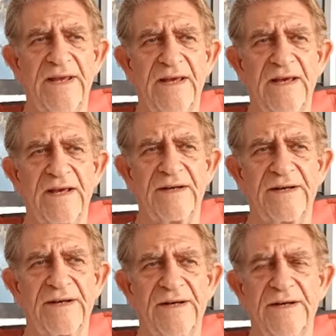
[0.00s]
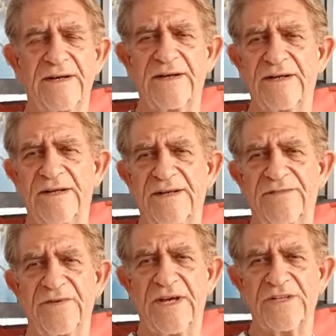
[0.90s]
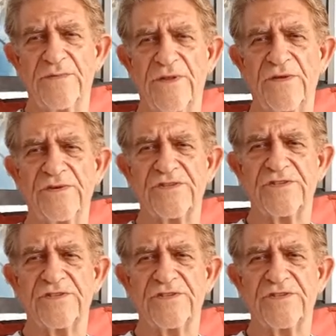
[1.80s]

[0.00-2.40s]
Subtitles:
and if you catch one of those,